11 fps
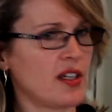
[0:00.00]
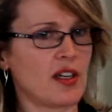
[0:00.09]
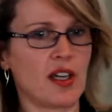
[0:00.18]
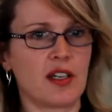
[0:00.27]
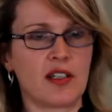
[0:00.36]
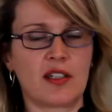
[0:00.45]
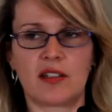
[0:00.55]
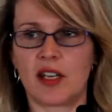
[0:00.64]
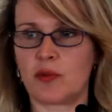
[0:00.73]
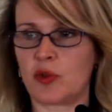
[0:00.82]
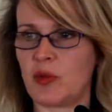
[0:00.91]
and
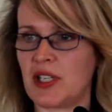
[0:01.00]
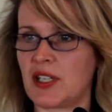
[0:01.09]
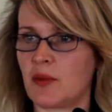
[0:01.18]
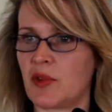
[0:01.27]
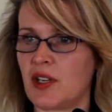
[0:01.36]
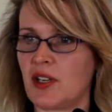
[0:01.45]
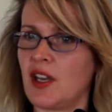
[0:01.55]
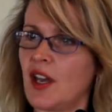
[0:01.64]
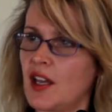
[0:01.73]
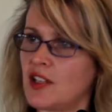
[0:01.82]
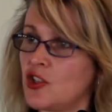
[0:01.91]
that would be something,
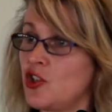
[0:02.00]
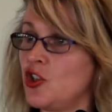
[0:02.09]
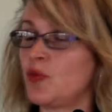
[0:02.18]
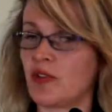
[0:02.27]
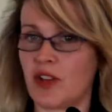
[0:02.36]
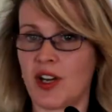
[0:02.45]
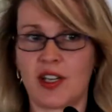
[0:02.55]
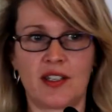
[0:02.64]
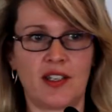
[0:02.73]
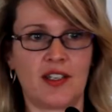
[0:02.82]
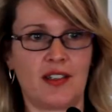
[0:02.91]
as new
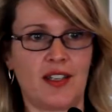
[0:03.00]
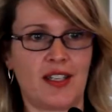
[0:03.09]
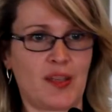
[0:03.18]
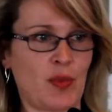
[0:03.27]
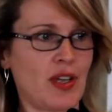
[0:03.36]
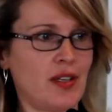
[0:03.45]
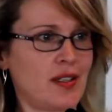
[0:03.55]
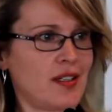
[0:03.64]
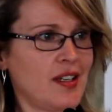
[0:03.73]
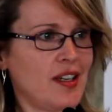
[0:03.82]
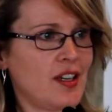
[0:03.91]
providers into this space,